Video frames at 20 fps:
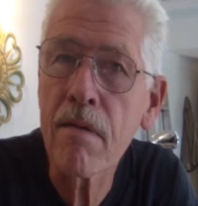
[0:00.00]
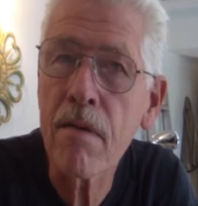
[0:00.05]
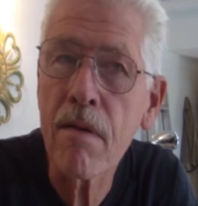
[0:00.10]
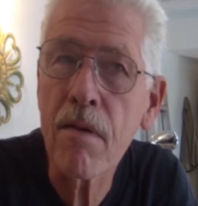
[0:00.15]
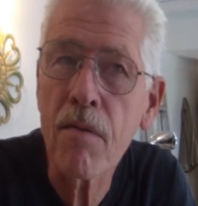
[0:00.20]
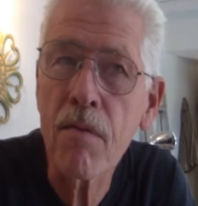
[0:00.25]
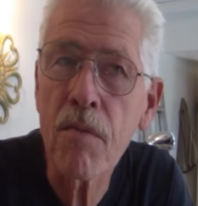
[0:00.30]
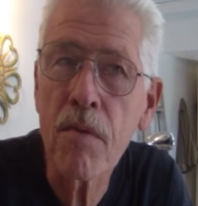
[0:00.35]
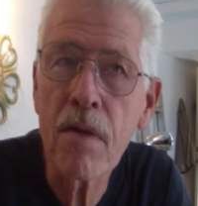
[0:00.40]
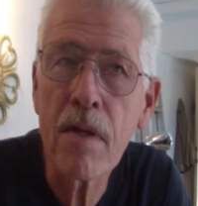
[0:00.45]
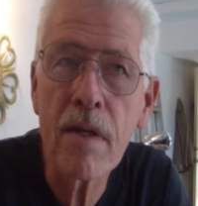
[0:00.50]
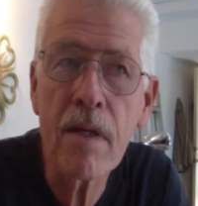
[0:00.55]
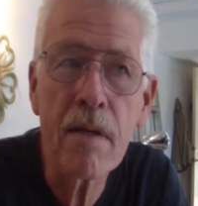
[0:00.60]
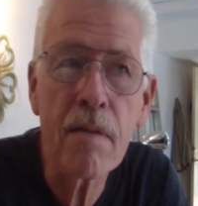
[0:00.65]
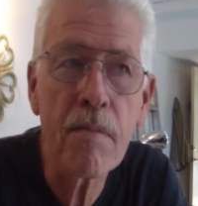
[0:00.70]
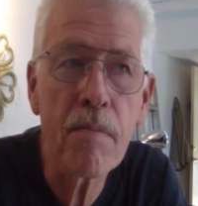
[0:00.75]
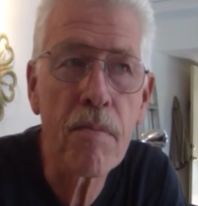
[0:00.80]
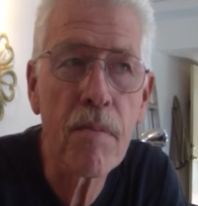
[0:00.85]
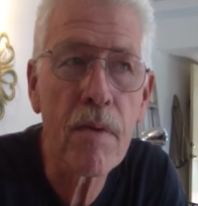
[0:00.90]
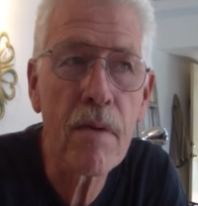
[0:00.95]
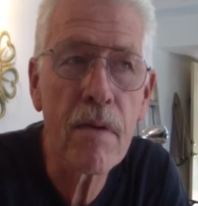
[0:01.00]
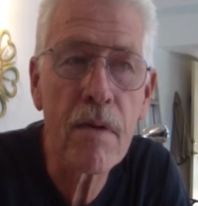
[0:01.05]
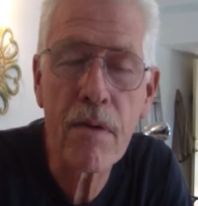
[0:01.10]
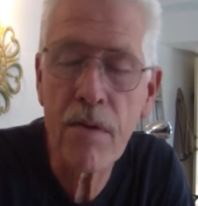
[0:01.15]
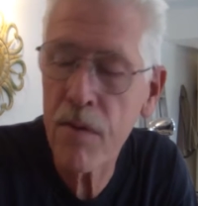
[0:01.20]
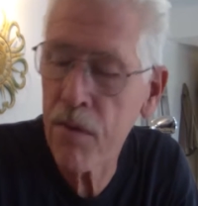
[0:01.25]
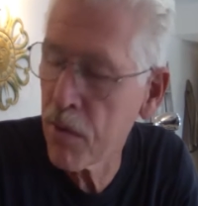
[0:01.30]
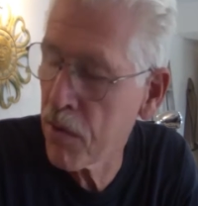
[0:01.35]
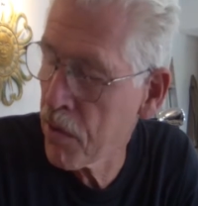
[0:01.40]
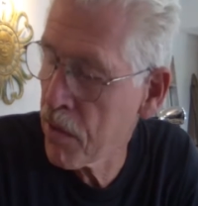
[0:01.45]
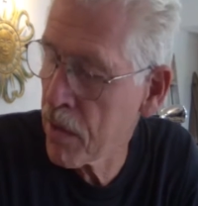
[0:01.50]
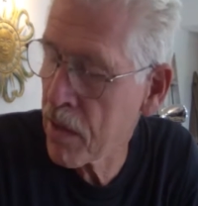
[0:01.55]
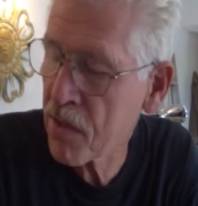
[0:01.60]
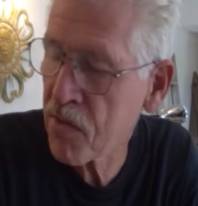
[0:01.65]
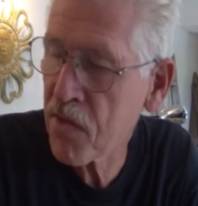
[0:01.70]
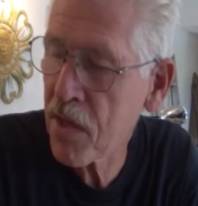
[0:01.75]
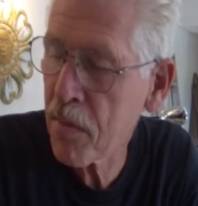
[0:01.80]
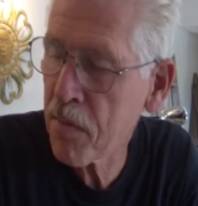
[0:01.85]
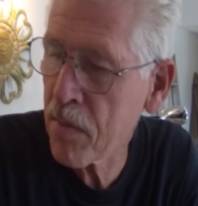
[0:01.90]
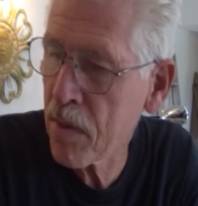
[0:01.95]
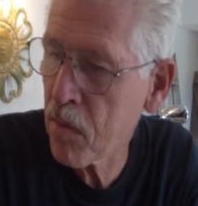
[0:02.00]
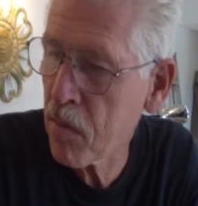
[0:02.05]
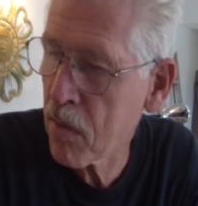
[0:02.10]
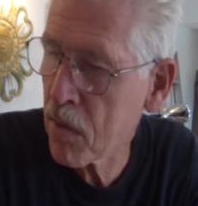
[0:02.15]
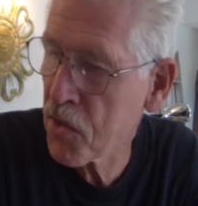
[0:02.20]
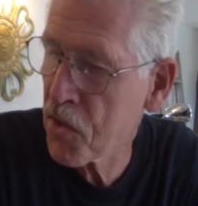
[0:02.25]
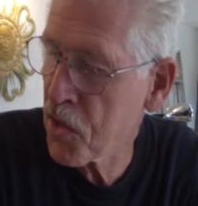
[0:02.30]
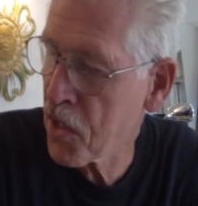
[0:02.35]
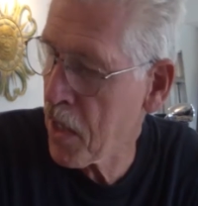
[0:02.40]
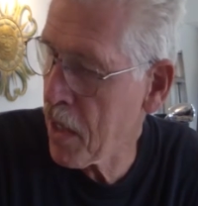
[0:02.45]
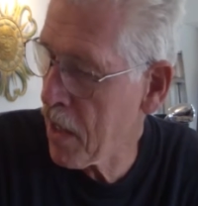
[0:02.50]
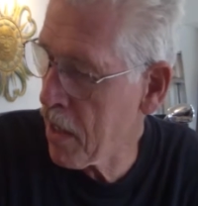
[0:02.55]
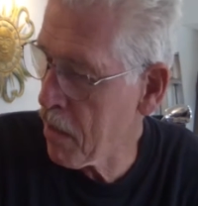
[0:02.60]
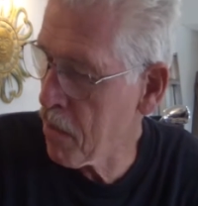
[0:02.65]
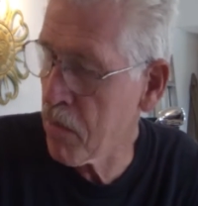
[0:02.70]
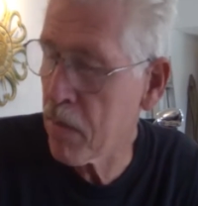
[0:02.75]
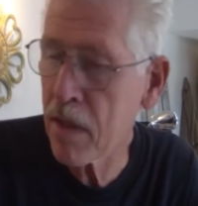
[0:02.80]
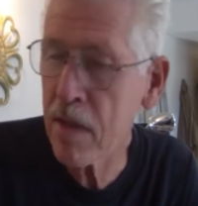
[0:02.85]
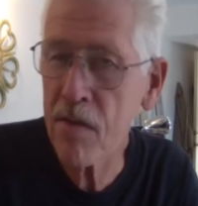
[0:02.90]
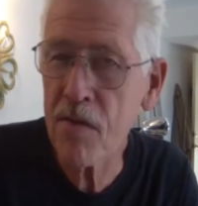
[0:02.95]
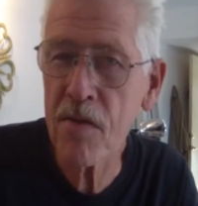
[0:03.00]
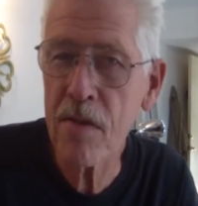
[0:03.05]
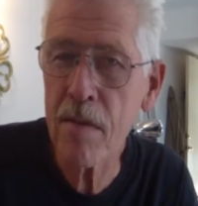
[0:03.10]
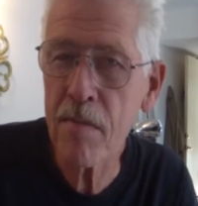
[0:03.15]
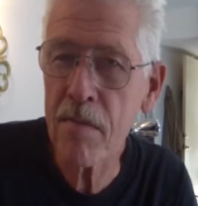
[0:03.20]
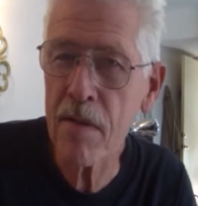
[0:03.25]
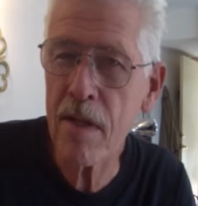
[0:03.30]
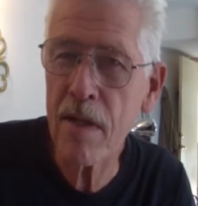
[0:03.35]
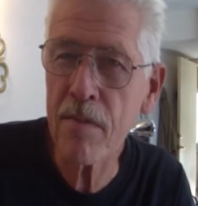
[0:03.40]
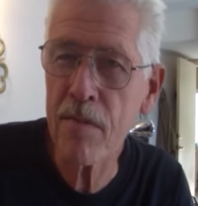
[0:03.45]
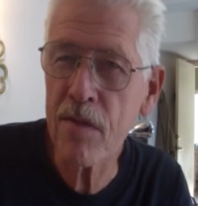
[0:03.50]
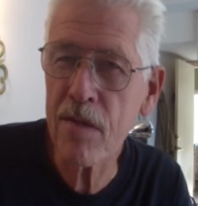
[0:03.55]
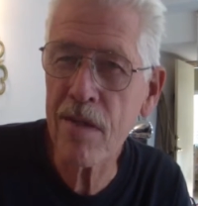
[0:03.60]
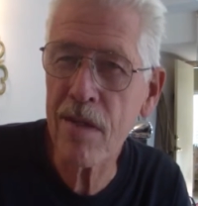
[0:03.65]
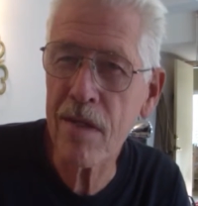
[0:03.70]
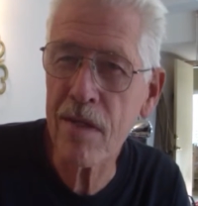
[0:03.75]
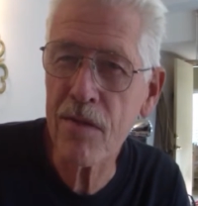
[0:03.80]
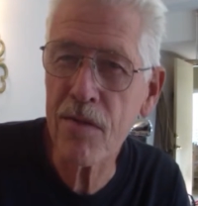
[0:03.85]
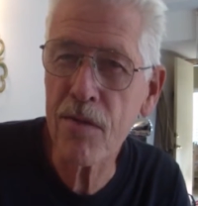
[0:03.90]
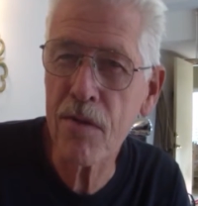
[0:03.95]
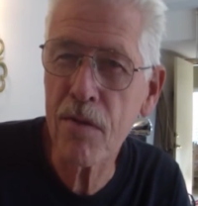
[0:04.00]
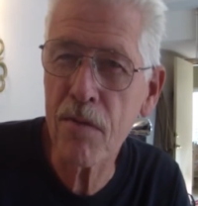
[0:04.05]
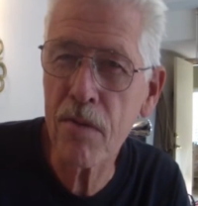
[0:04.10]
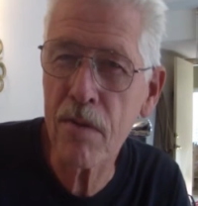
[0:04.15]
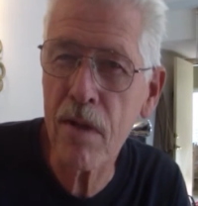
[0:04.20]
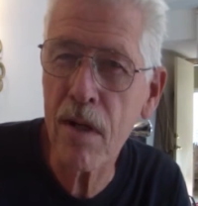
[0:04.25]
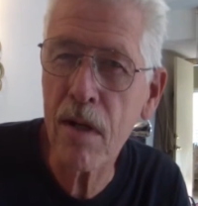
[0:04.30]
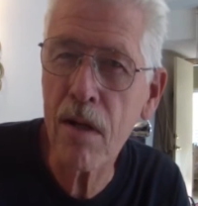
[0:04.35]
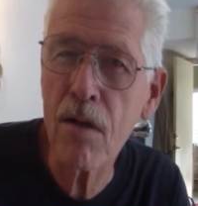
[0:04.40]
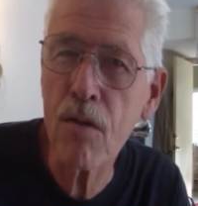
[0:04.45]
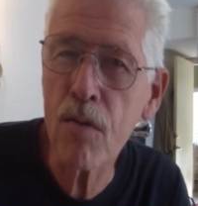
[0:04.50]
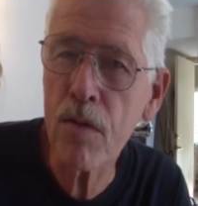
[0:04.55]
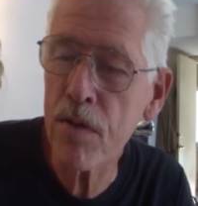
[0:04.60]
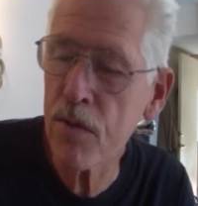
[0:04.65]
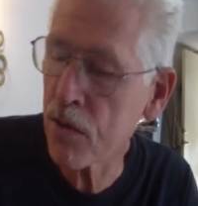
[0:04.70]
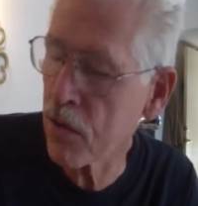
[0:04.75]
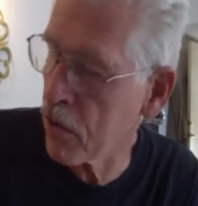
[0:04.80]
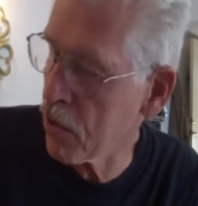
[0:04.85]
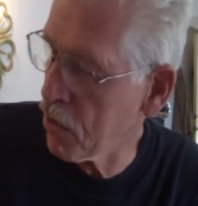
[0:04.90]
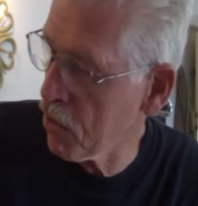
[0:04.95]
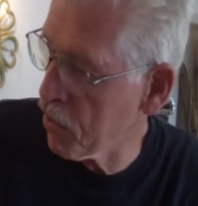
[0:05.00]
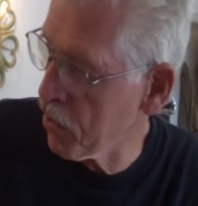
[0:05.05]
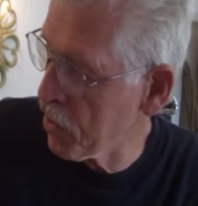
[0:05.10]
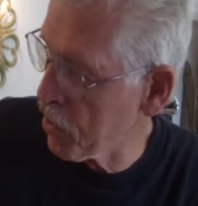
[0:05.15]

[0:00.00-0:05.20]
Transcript: a really good acceptable job, but sometimes things don't always go